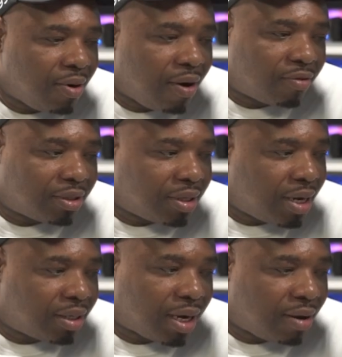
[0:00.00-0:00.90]
You never
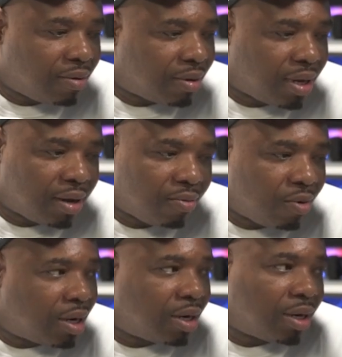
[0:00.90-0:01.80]
snitch, I don't care
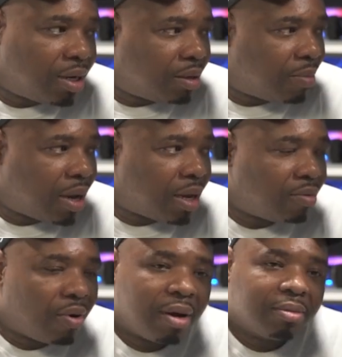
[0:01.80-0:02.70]
what it is, man,
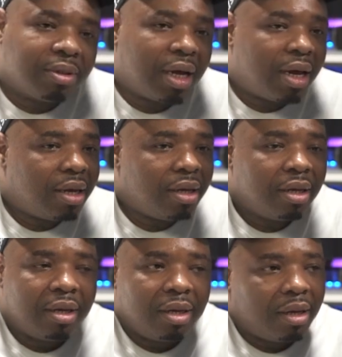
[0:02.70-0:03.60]
you know what I'm saying?
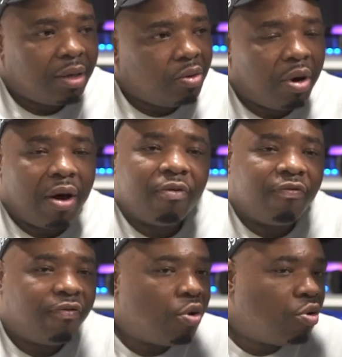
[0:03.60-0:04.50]
You never
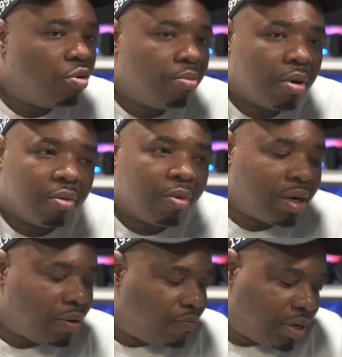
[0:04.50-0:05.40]
fool, bro,
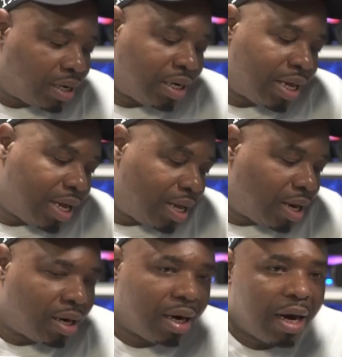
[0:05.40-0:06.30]
whether it be the dead
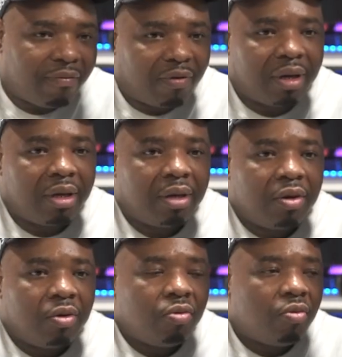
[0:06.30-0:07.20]
or the living.
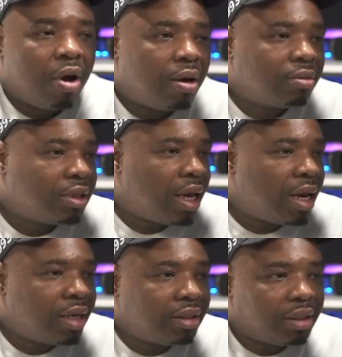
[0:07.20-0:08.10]
You know what I'm saying?
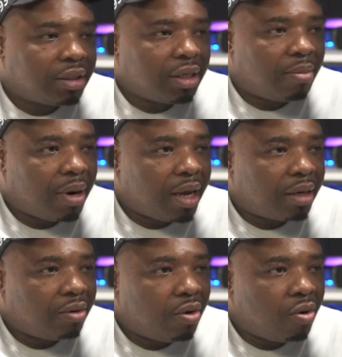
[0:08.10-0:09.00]
That's just something that,
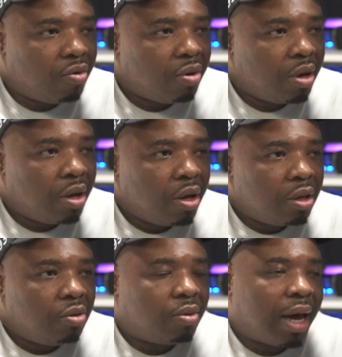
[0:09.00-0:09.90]
you know,
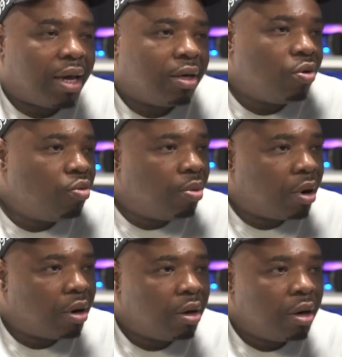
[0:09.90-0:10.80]
you can't do,
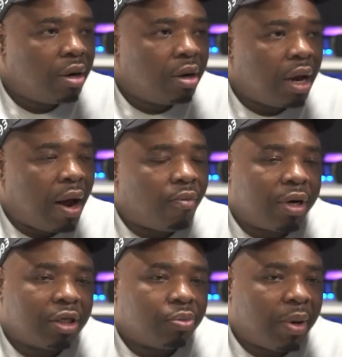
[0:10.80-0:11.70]
bro. I'd
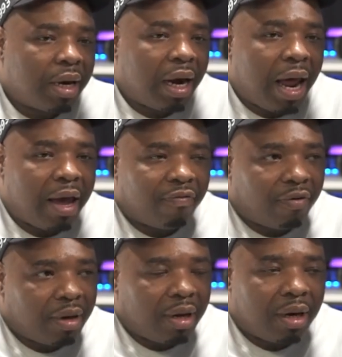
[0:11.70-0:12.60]
rather spend a life
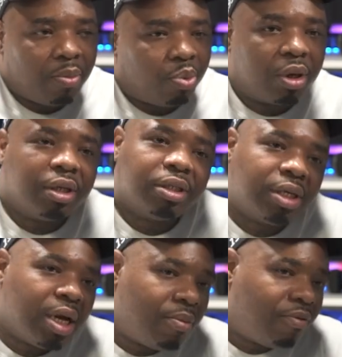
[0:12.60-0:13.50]
in the, in the prison
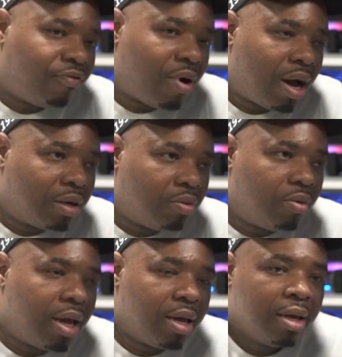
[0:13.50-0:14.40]
cell before I do
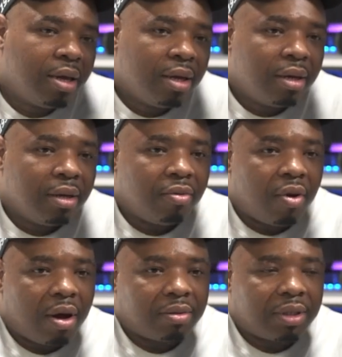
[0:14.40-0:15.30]
that. You know
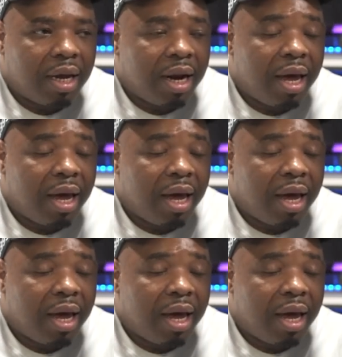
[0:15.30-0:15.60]
what I'm saying?